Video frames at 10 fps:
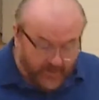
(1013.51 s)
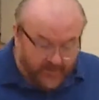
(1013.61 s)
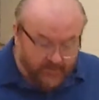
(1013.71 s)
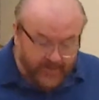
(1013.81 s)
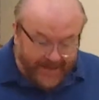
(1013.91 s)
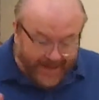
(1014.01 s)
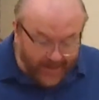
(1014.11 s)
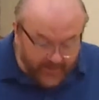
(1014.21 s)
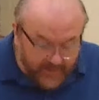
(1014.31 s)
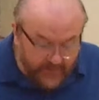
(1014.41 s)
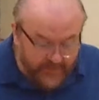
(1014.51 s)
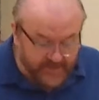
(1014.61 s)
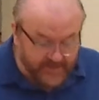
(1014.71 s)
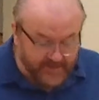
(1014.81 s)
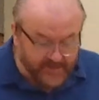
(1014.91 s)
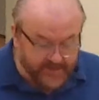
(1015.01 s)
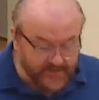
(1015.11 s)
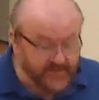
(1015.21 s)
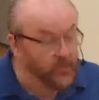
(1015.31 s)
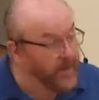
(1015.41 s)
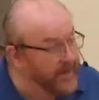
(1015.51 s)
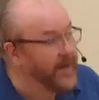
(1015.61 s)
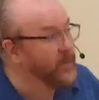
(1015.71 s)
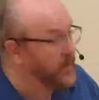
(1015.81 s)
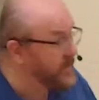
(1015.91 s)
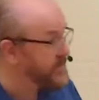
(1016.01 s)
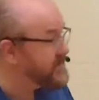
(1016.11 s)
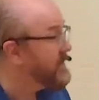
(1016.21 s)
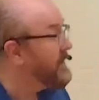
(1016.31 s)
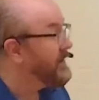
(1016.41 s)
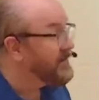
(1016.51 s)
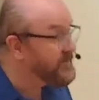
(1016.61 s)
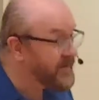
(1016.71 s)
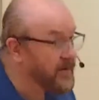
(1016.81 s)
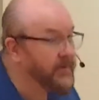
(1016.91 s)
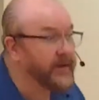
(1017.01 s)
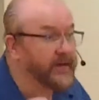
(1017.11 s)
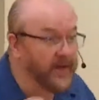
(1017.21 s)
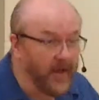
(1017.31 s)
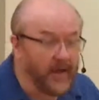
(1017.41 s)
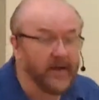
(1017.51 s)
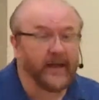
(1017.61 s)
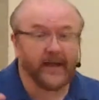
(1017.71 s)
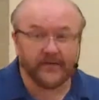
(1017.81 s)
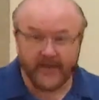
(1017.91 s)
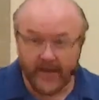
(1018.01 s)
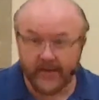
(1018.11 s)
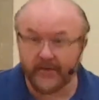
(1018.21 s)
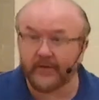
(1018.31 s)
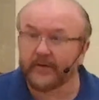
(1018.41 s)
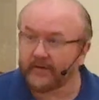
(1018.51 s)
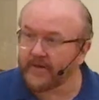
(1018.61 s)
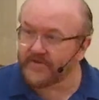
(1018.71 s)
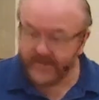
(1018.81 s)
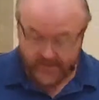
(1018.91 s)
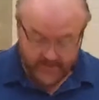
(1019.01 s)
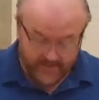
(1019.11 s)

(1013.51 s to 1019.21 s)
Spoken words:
the reality of his existence, when I was a very young and tender Christian,